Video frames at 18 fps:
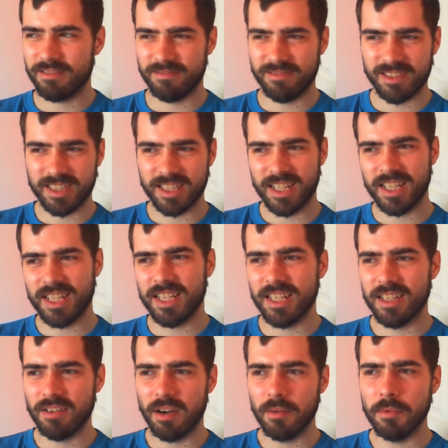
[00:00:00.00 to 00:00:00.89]

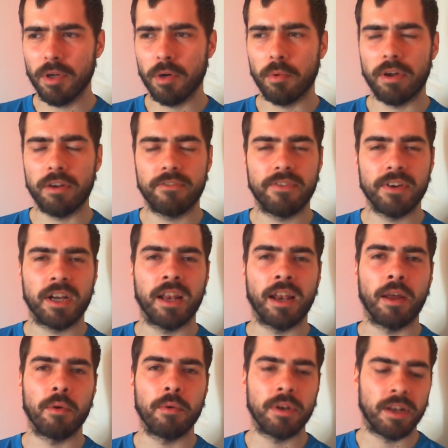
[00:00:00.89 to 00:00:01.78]
I'm not one for
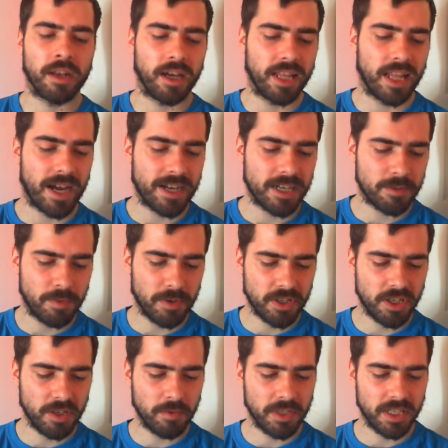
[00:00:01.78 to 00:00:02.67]
gloating like that,
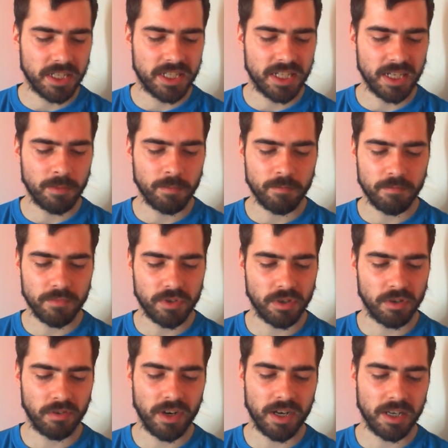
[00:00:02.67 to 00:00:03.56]
especially when your team's
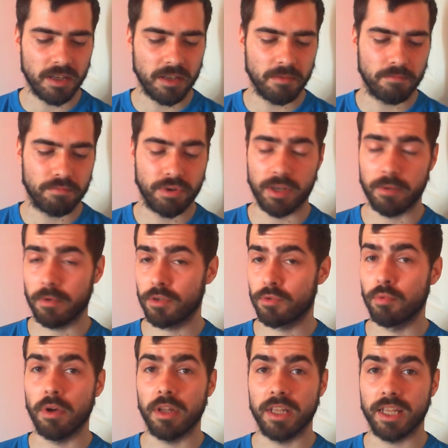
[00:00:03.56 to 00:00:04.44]
already pretty much
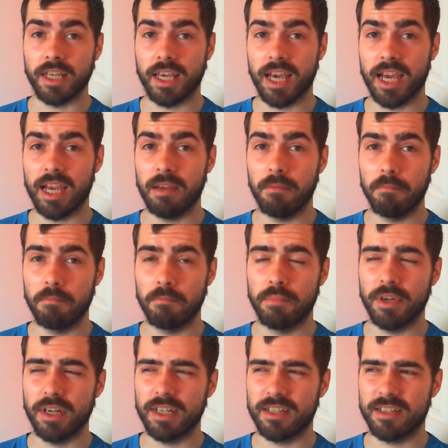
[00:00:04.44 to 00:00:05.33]
won the game.
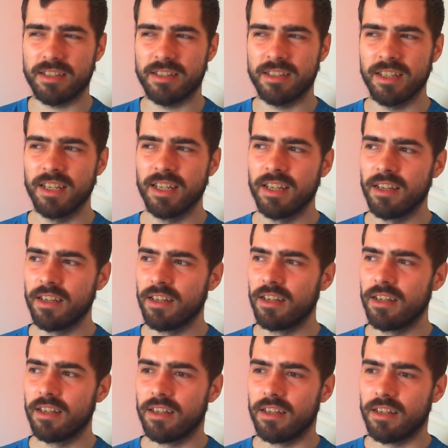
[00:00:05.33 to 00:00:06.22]
But
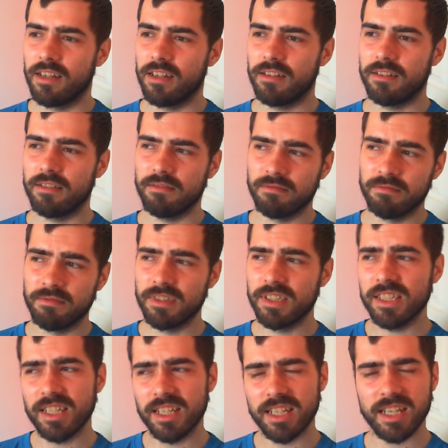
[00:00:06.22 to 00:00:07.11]

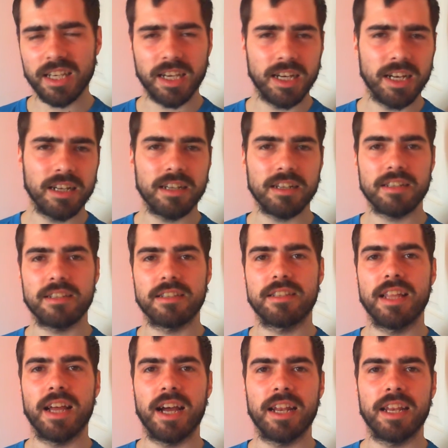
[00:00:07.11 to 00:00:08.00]
you can
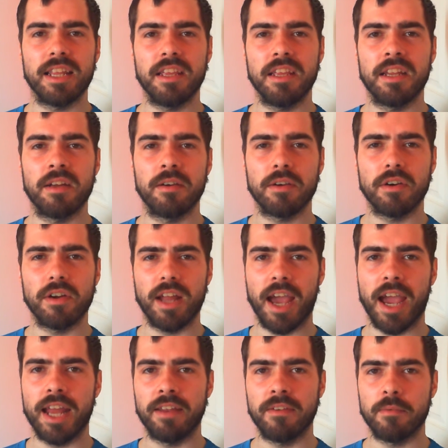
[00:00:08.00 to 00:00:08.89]
understand it. He got
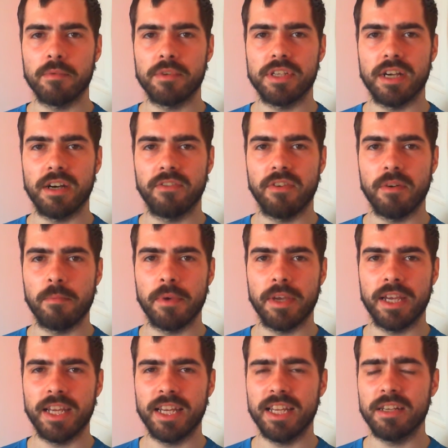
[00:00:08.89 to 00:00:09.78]
ahead of himself a bit.
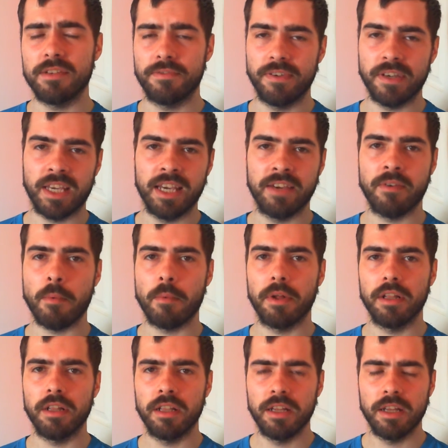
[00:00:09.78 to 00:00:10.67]
It is
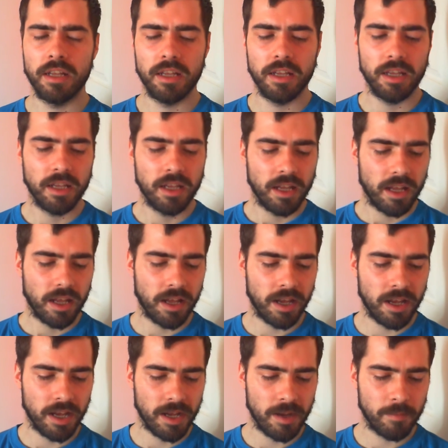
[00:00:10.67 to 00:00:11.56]
forgivable.
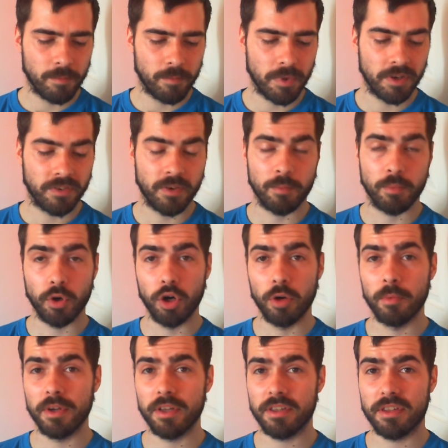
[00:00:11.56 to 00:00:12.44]
But for
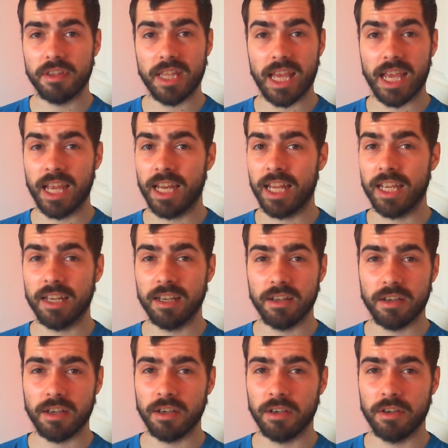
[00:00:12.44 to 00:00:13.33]
Bournemouth, it ain't
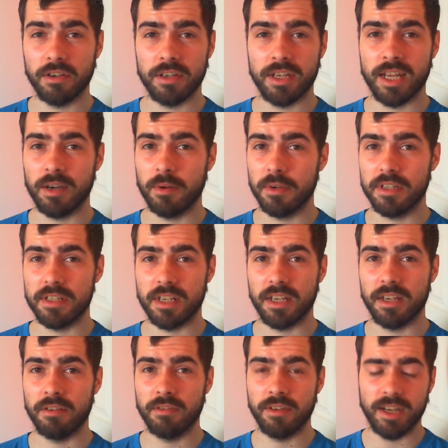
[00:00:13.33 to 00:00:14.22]
looking good now, is it?
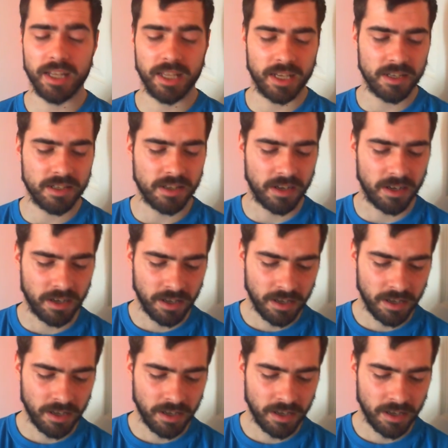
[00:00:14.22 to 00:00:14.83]
It really isn't.